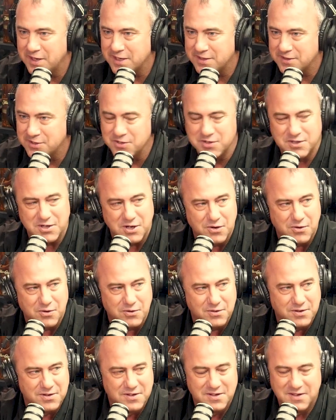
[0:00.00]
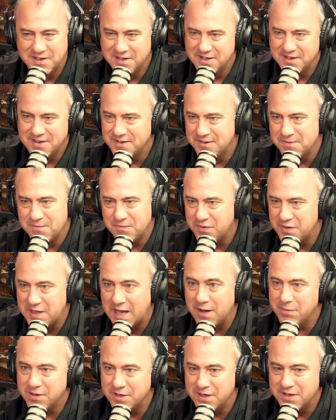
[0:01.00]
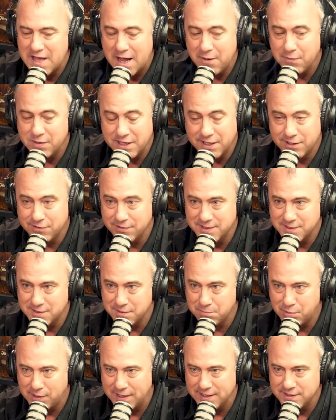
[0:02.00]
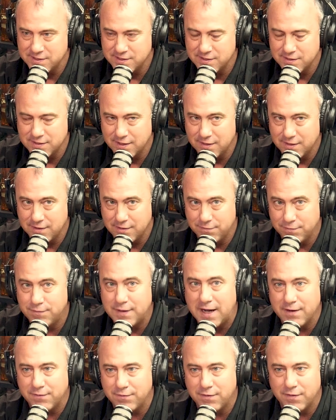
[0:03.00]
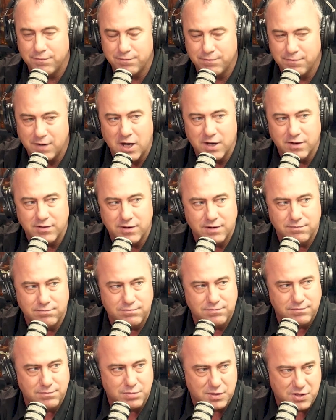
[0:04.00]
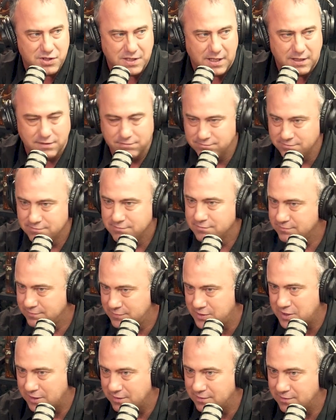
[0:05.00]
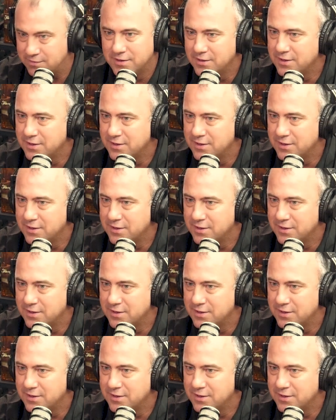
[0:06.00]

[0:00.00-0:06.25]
Like there's no, that would increase the prices 500%. So,